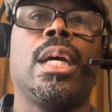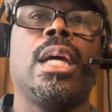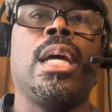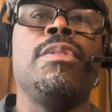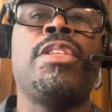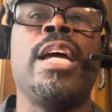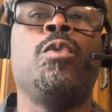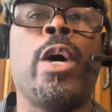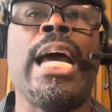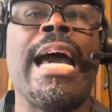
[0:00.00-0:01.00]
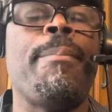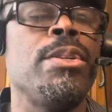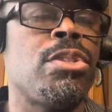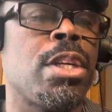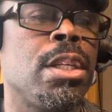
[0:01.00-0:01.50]
And then what
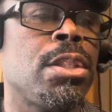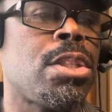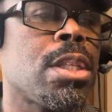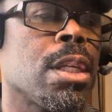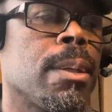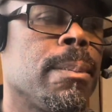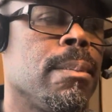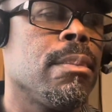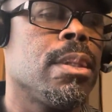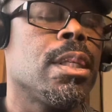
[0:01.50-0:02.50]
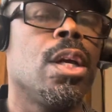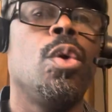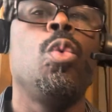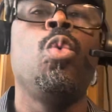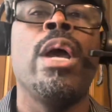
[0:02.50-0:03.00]
happens is
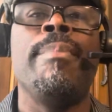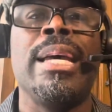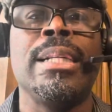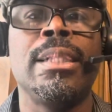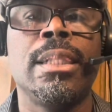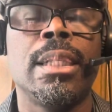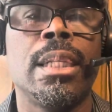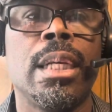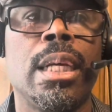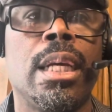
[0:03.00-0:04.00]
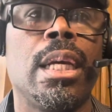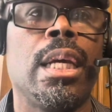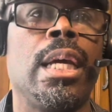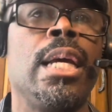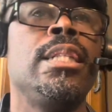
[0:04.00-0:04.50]
women
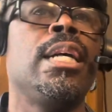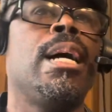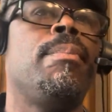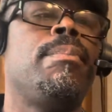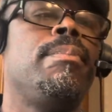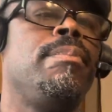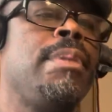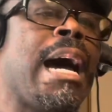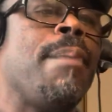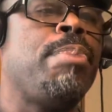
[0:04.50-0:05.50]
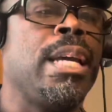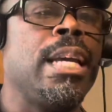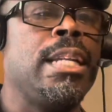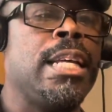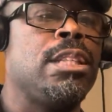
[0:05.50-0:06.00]
end up not
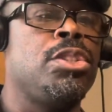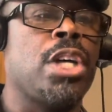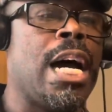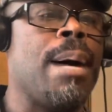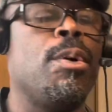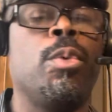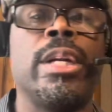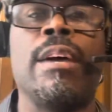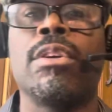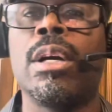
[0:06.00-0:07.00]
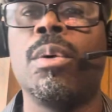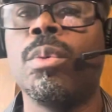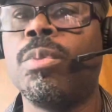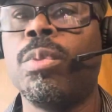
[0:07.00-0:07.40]
being at the job or whatever, or